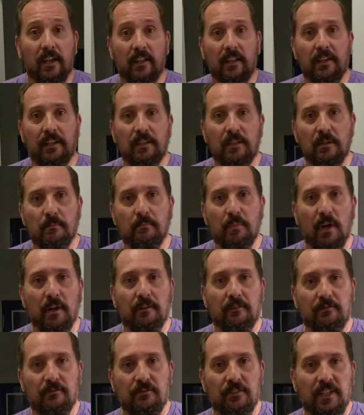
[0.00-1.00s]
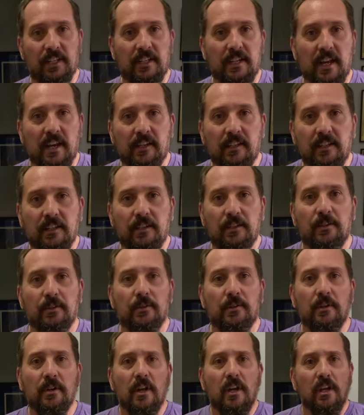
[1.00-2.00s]
I like the button v-neck
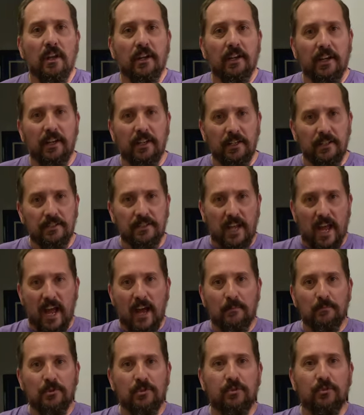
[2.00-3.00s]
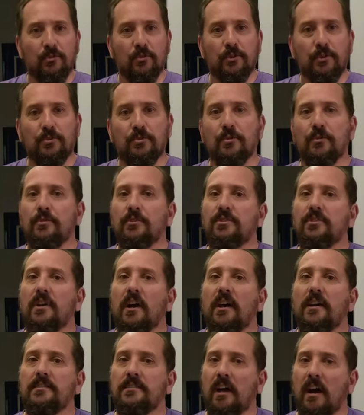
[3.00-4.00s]
here. It is absolutely true to
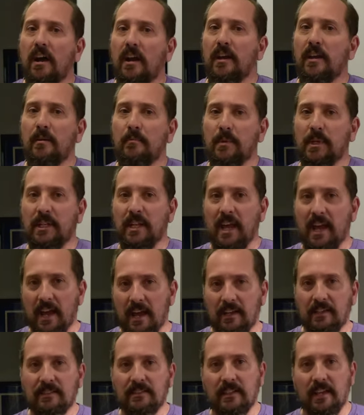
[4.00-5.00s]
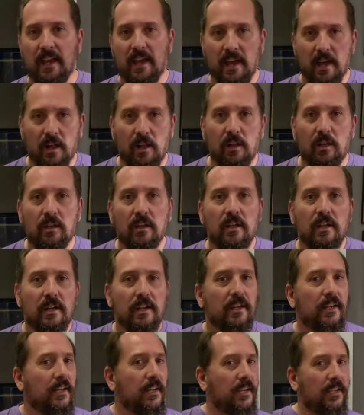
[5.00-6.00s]
size. I am an XL
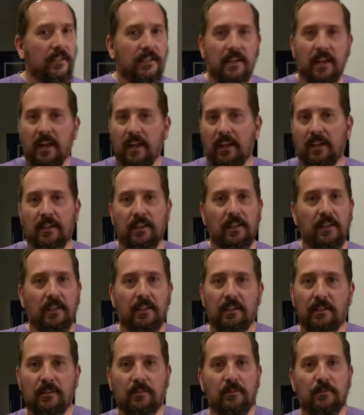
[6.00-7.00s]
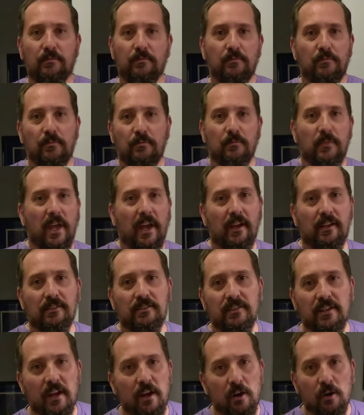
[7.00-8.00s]
in any
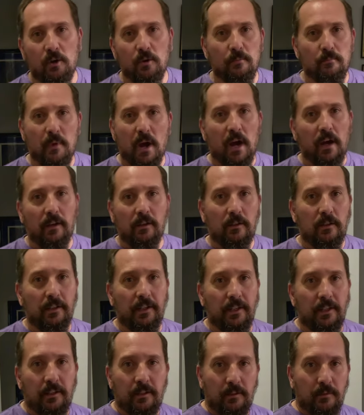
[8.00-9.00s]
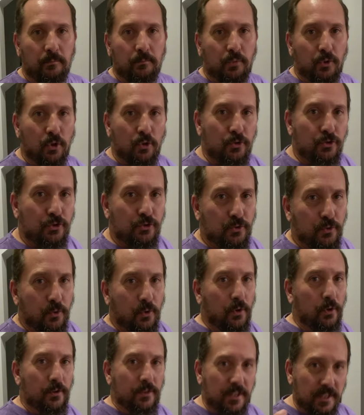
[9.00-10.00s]
XL modeling
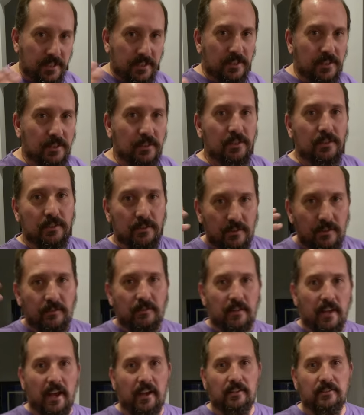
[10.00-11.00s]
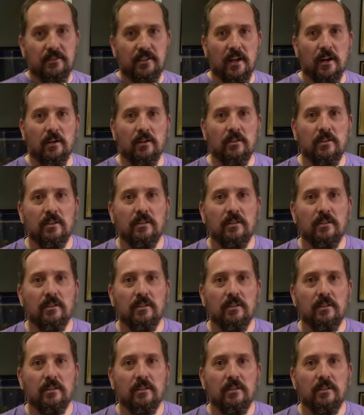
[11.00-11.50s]
brochure. This is XL.